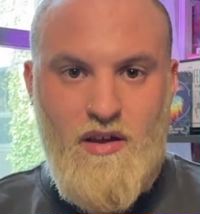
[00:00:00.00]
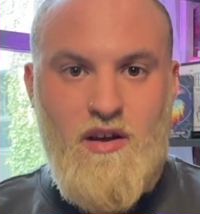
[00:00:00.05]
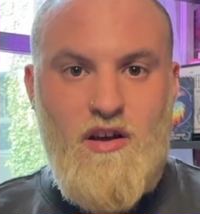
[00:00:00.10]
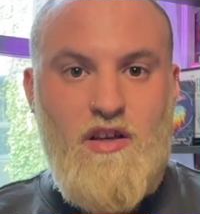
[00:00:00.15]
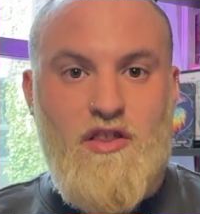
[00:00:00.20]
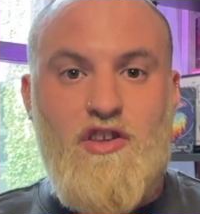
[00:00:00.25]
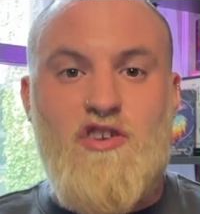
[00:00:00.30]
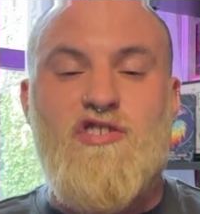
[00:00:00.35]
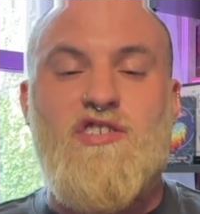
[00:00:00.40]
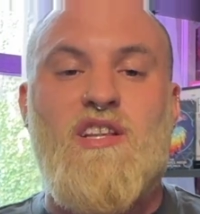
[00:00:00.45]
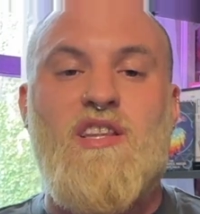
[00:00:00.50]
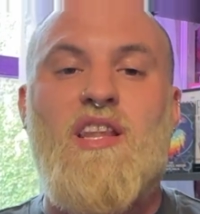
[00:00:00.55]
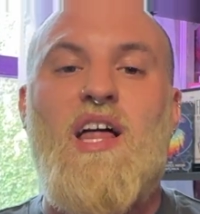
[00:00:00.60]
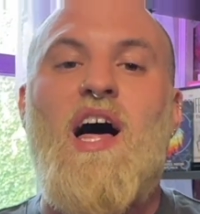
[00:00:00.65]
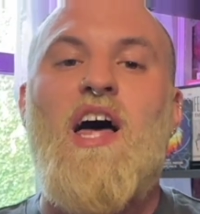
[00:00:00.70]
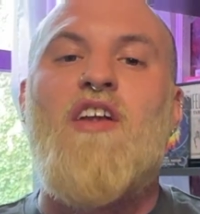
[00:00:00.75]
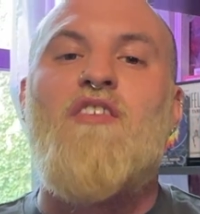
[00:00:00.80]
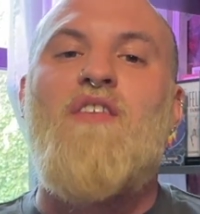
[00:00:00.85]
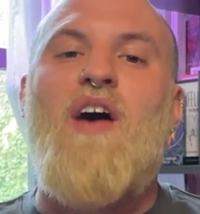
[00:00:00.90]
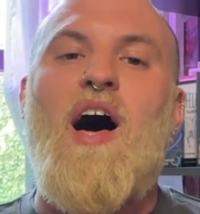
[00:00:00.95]
There's a
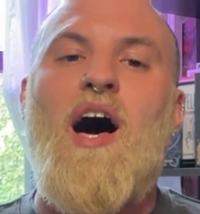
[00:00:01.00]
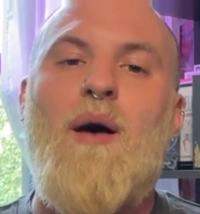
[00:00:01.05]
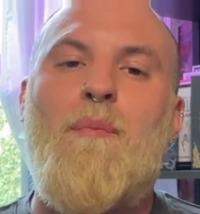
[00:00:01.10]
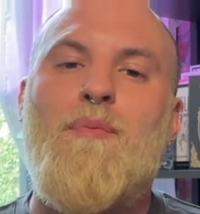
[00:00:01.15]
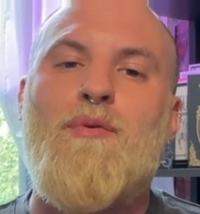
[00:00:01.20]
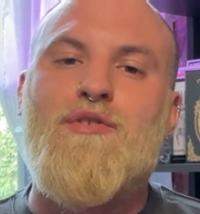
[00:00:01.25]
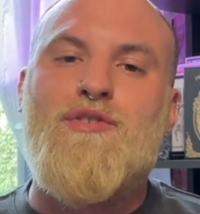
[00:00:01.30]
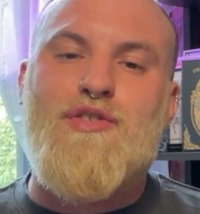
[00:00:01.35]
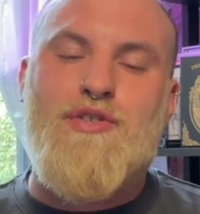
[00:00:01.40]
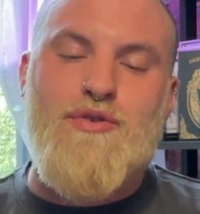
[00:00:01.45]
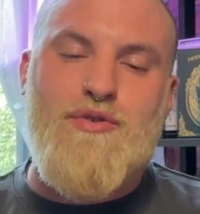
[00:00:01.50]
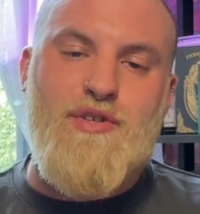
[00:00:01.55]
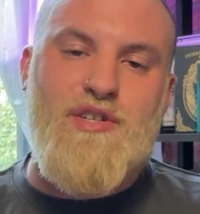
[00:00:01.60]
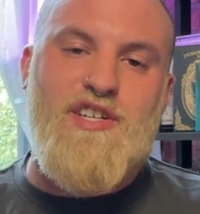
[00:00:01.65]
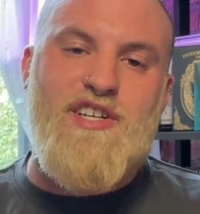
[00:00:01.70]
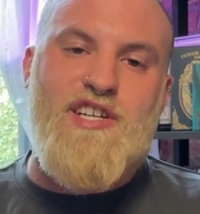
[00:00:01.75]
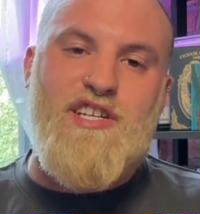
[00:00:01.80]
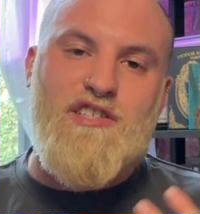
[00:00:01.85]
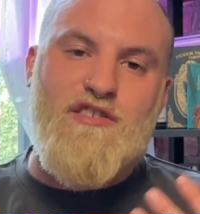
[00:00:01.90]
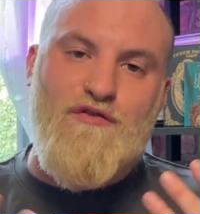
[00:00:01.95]
lot of
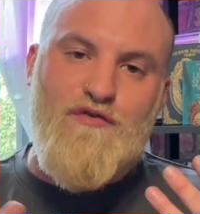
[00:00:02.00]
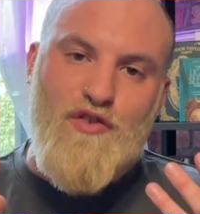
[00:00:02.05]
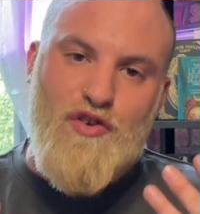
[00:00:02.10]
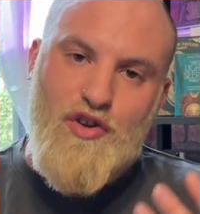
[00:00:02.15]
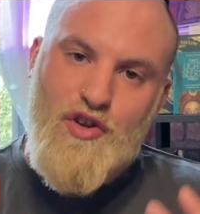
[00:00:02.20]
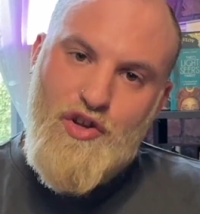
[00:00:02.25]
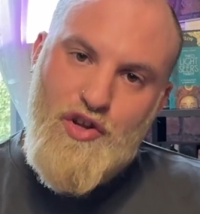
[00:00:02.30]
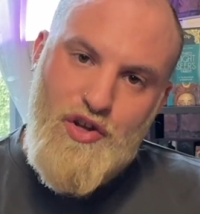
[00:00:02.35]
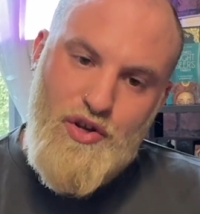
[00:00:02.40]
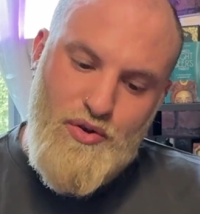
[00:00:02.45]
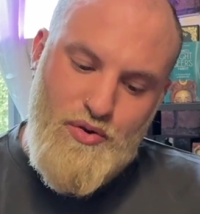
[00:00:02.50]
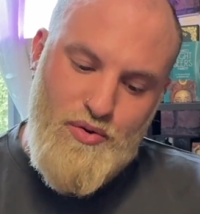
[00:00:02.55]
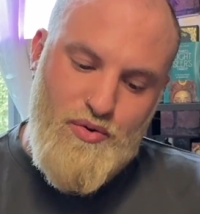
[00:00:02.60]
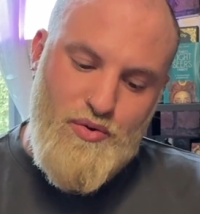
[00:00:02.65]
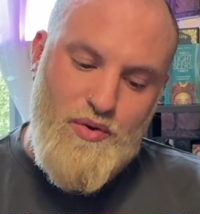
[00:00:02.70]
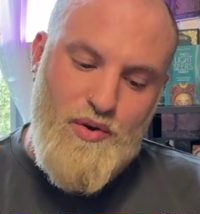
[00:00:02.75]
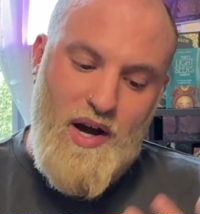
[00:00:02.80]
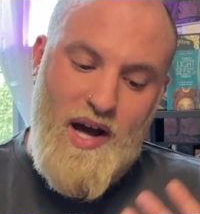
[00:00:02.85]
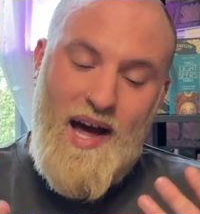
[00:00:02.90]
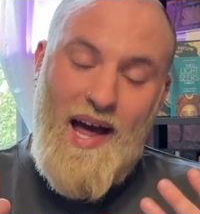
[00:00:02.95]
opportunities for
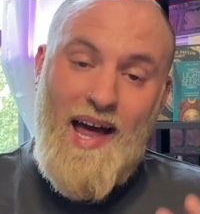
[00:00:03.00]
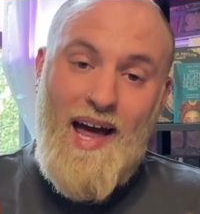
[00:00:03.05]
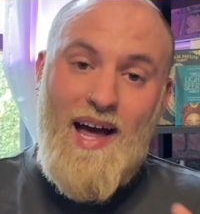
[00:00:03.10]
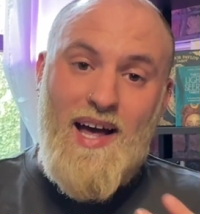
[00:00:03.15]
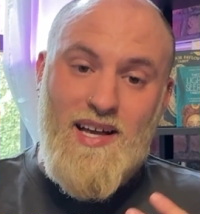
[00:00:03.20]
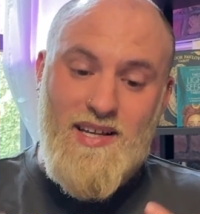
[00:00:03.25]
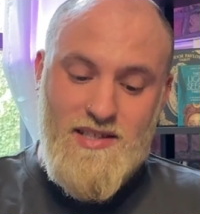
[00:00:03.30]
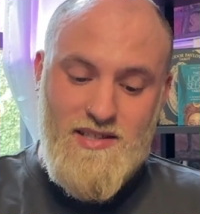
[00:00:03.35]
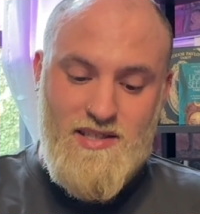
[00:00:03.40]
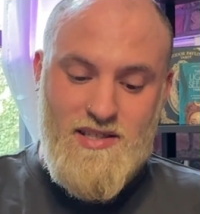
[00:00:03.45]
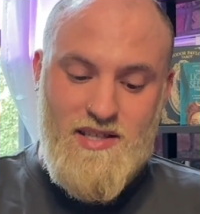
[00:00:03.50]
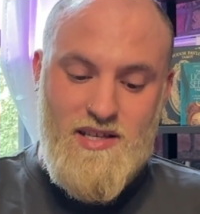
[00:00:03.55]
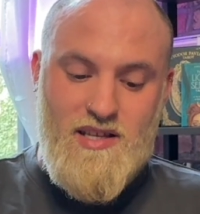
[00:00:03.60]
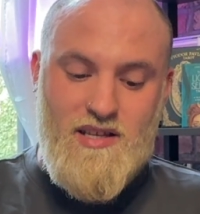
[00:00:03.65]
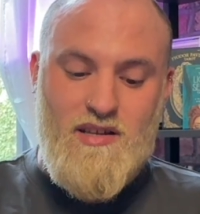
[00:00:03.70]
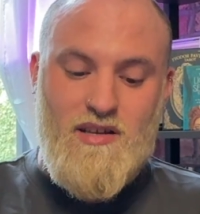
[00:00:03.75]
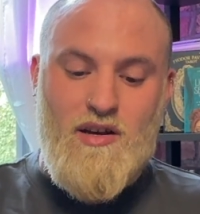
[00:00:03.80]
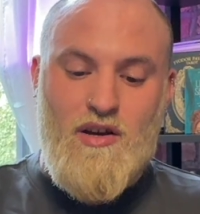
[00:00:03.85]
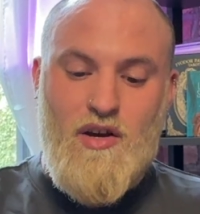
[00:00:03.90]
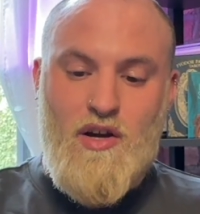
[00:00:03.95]
you as
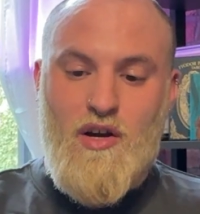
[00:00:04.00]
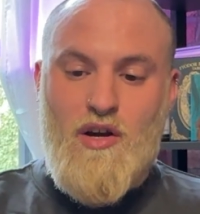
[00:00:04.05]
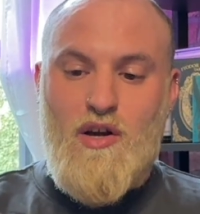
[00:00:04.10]
the